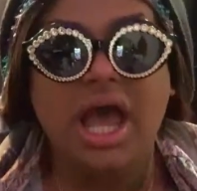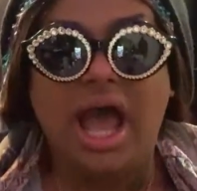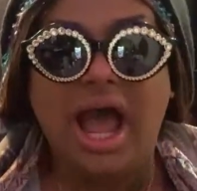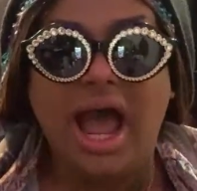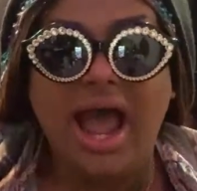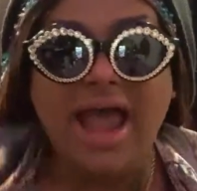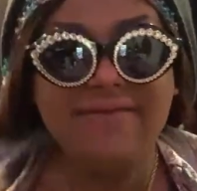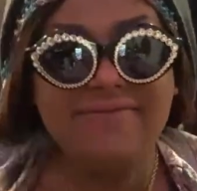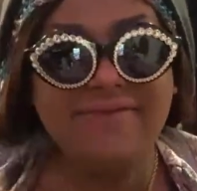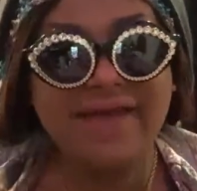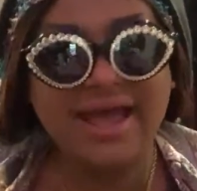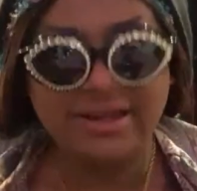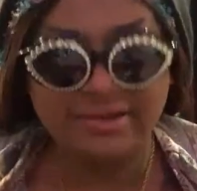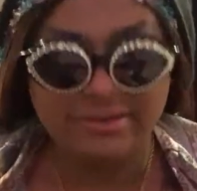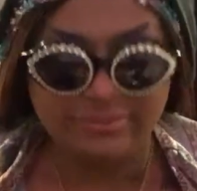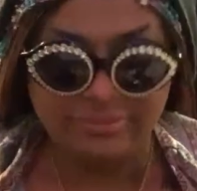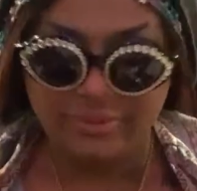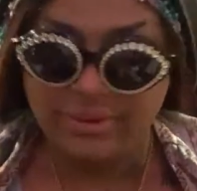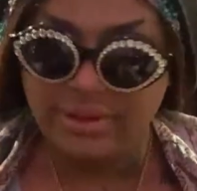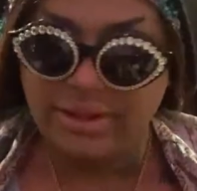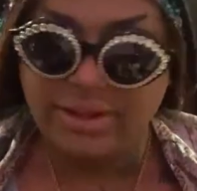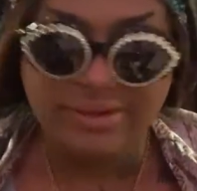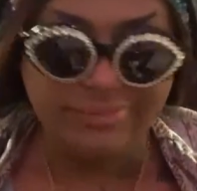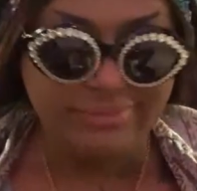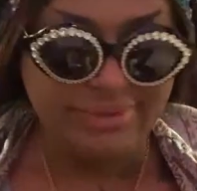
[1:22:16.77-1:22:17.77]

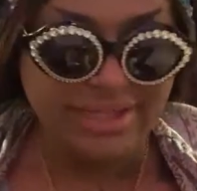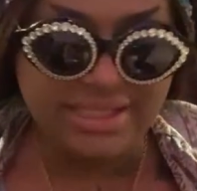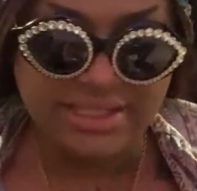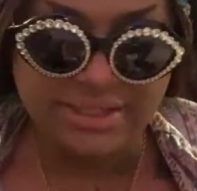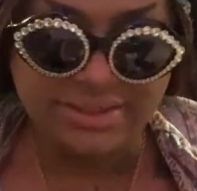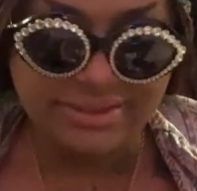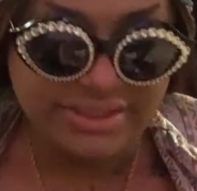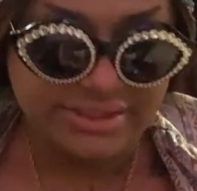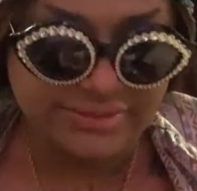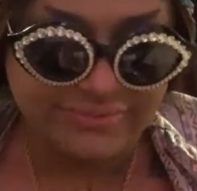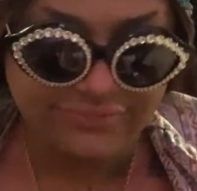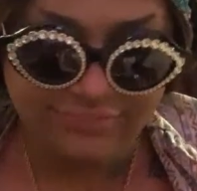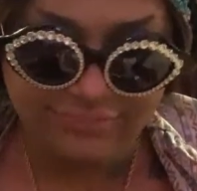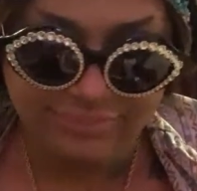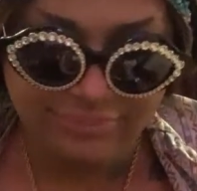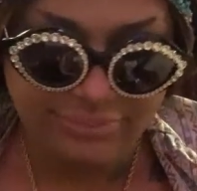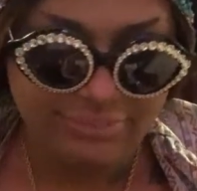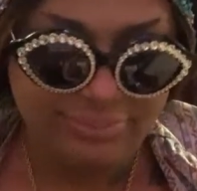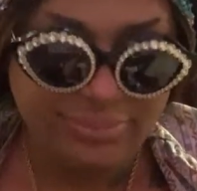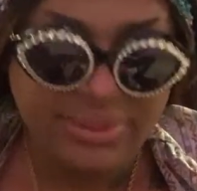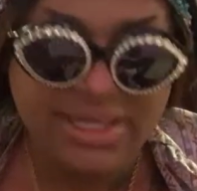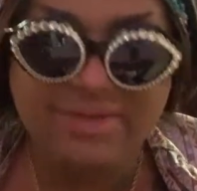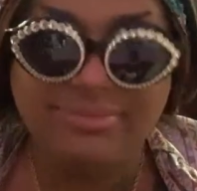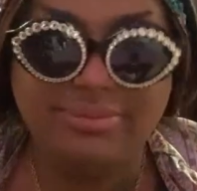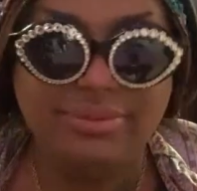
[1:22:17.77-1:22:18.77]
There's
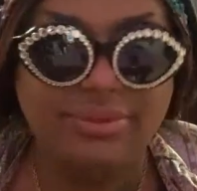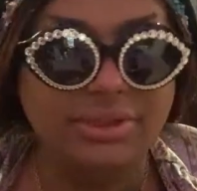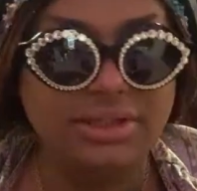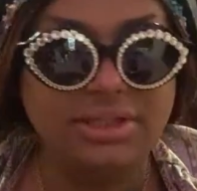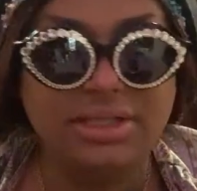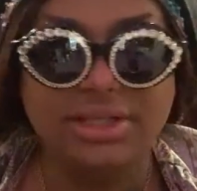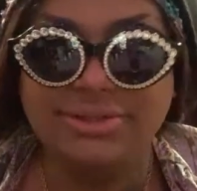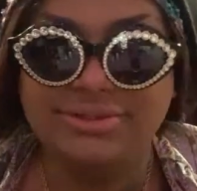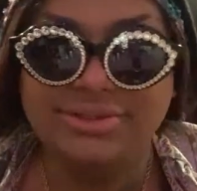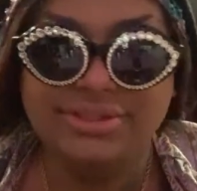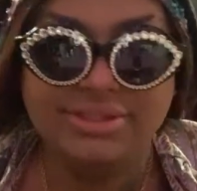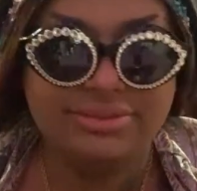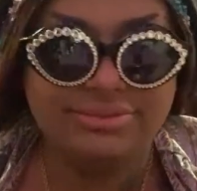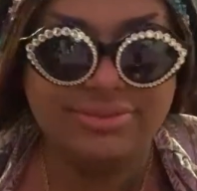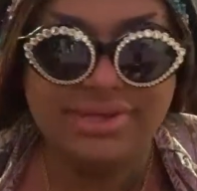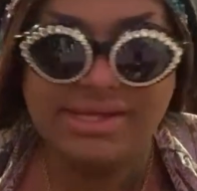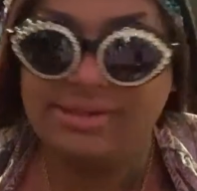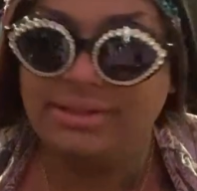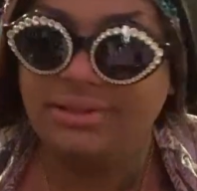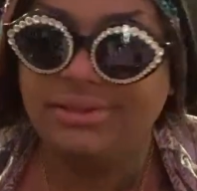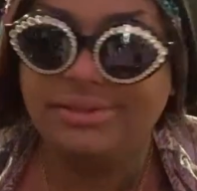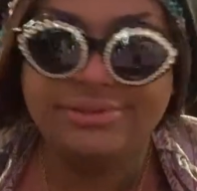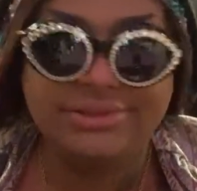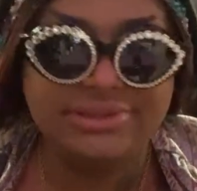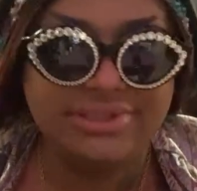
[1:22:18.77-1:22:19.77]
people close to me,
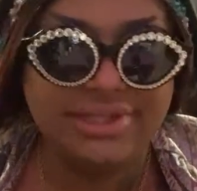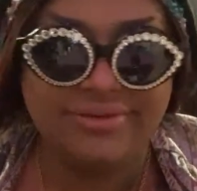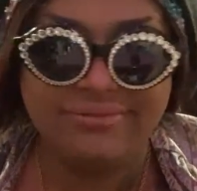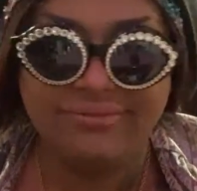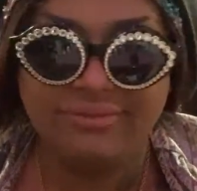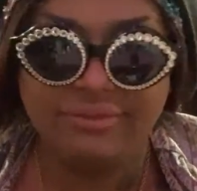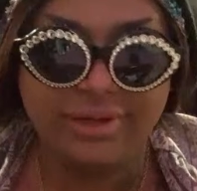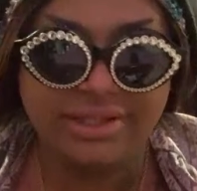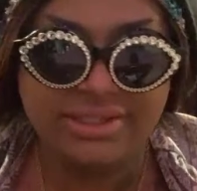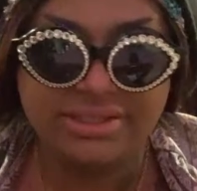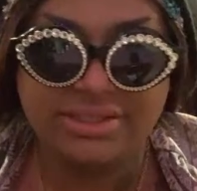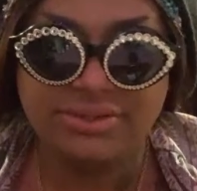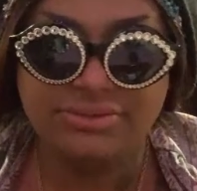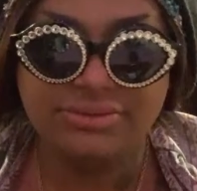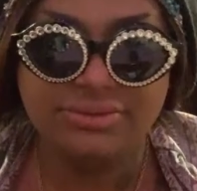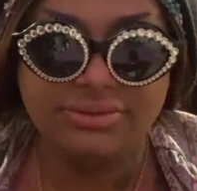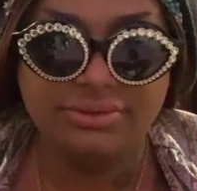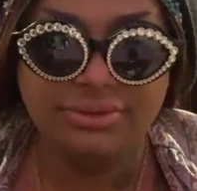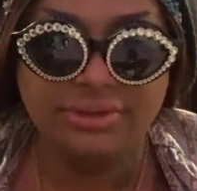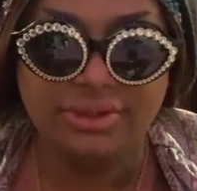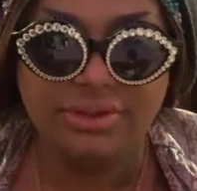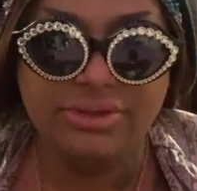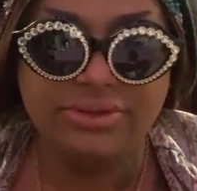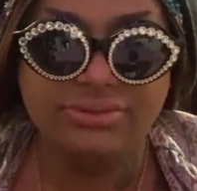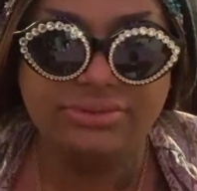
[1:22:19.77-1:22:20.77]
close loved ones
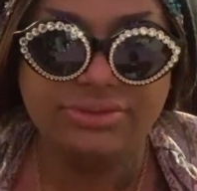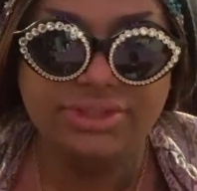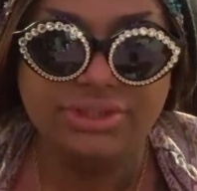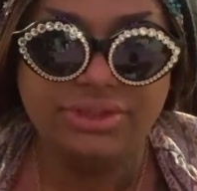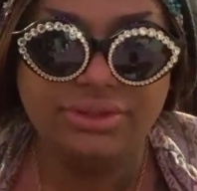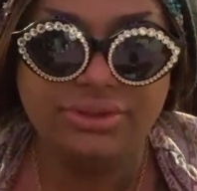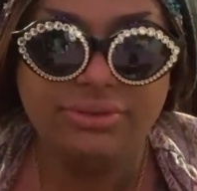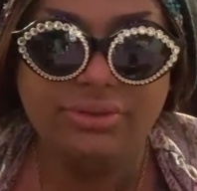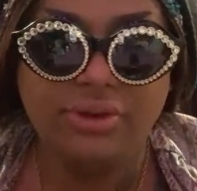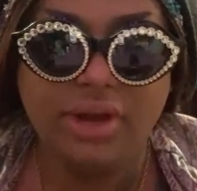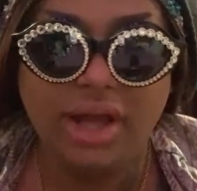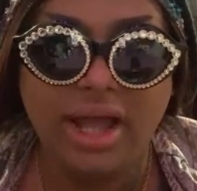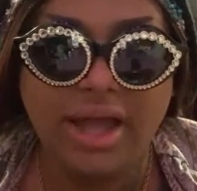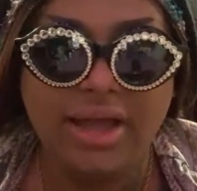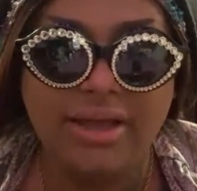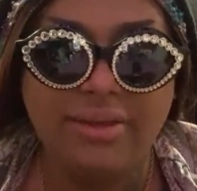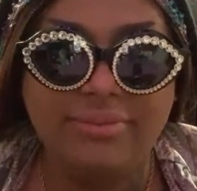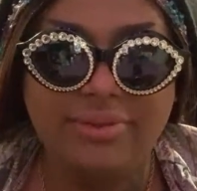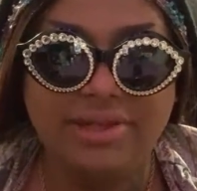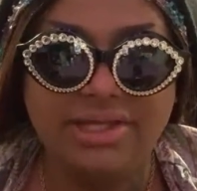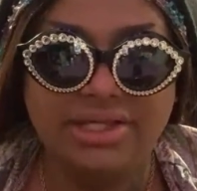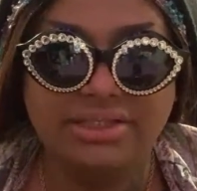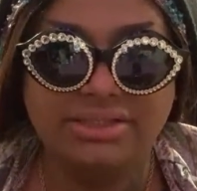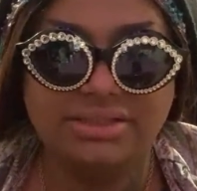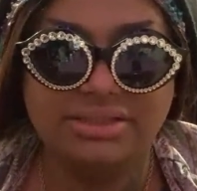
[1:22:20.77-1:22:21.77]
who do, I
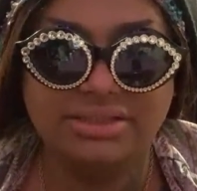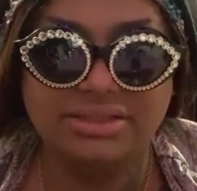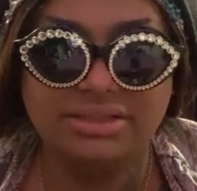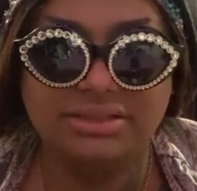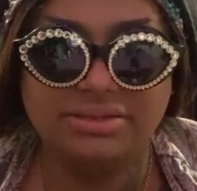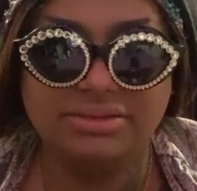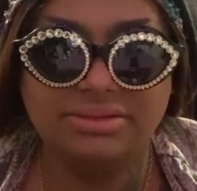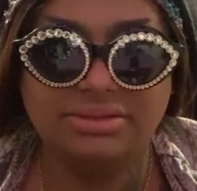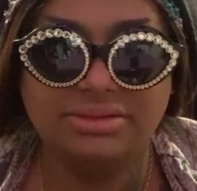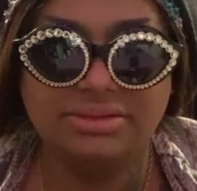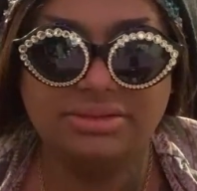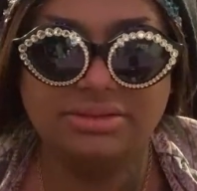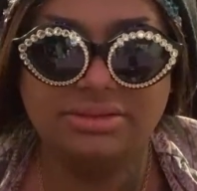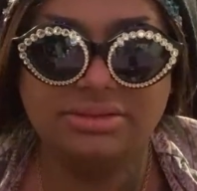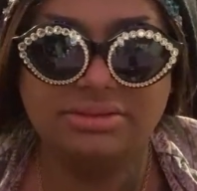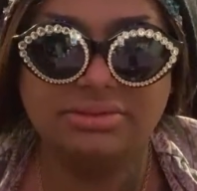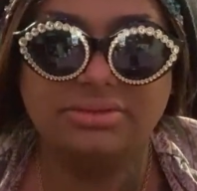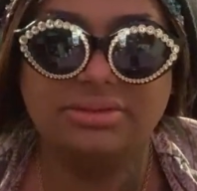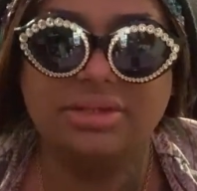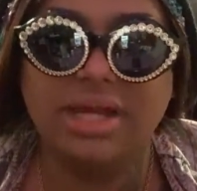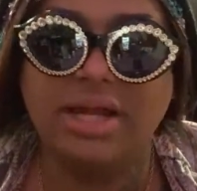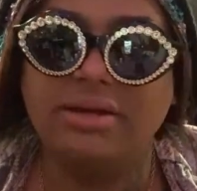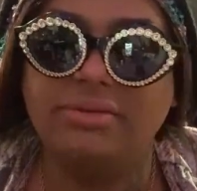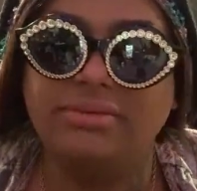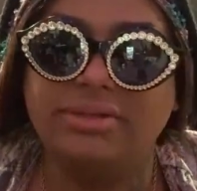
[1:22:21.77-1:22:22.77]

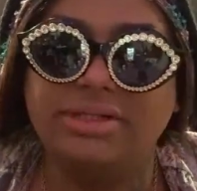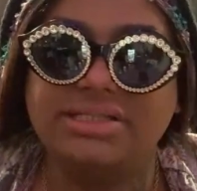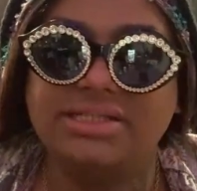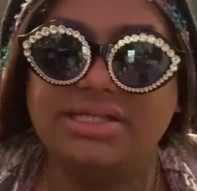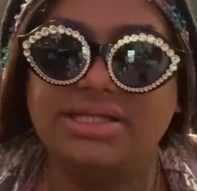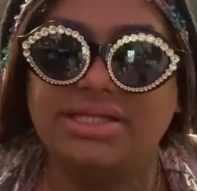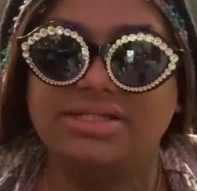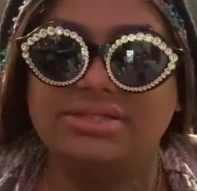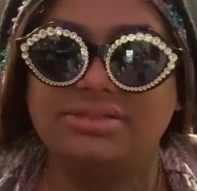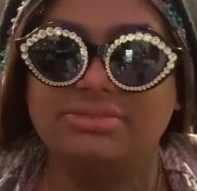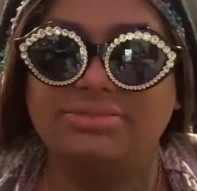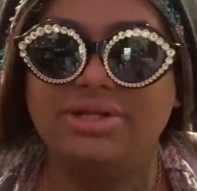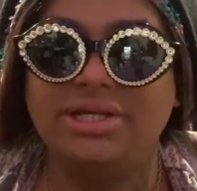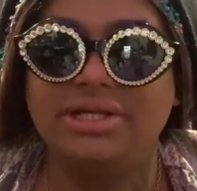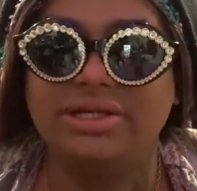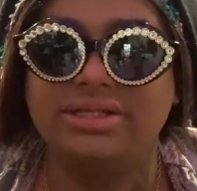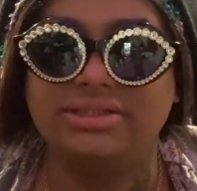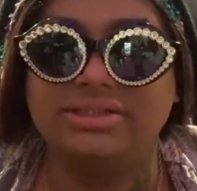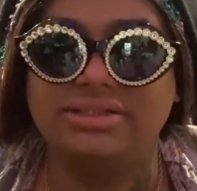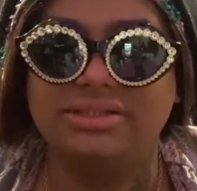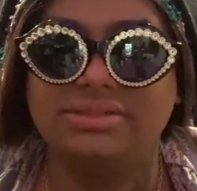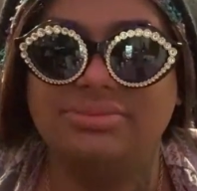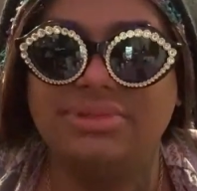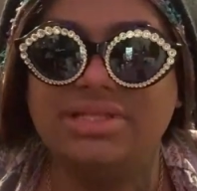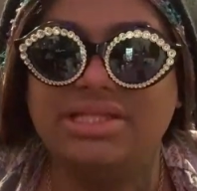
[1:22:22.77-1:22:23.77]
don't want to say
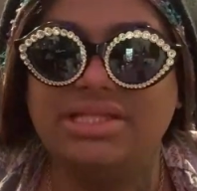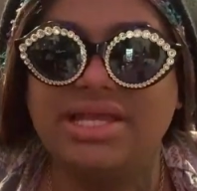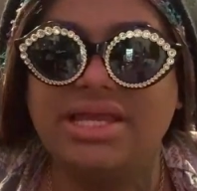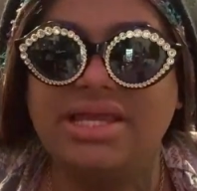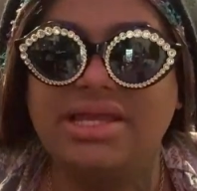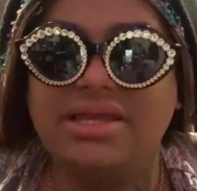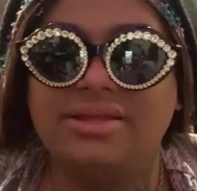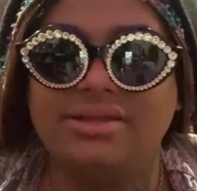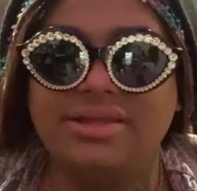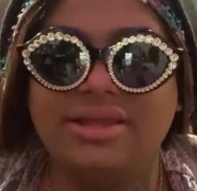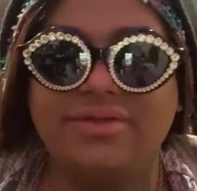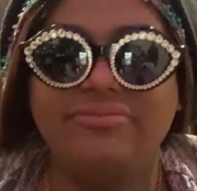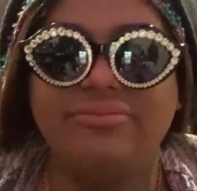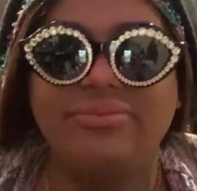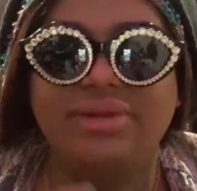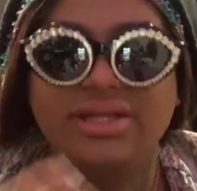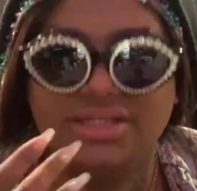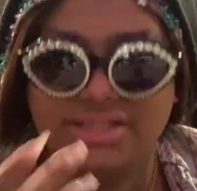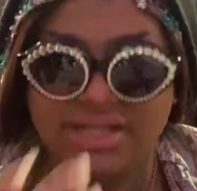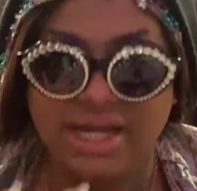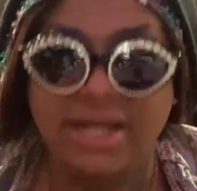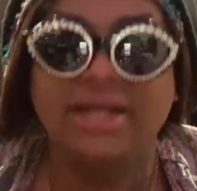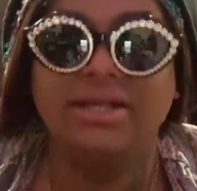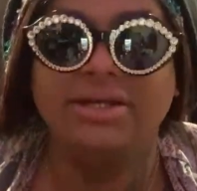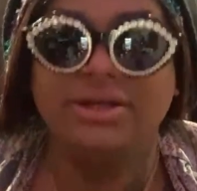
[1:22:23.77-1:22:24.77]
experience, but they've been
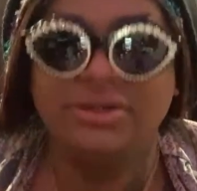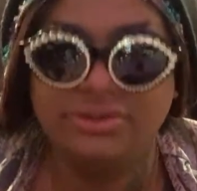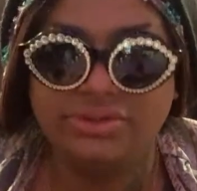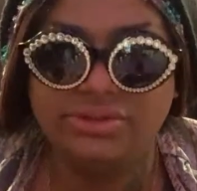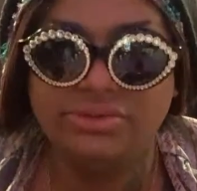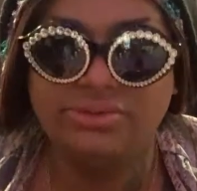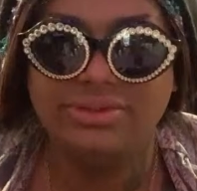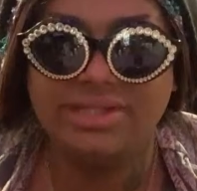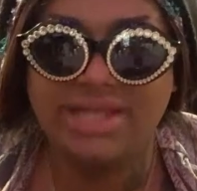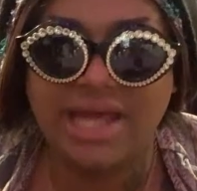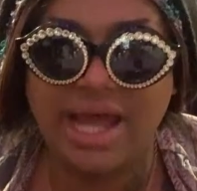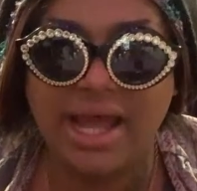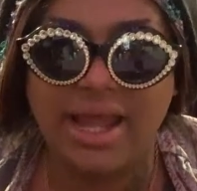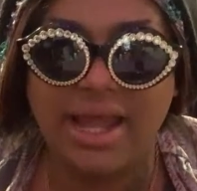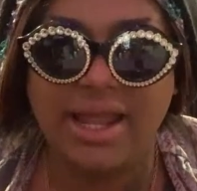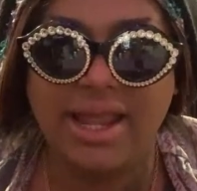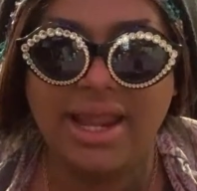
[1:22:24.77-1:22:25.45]
diagnosed with that.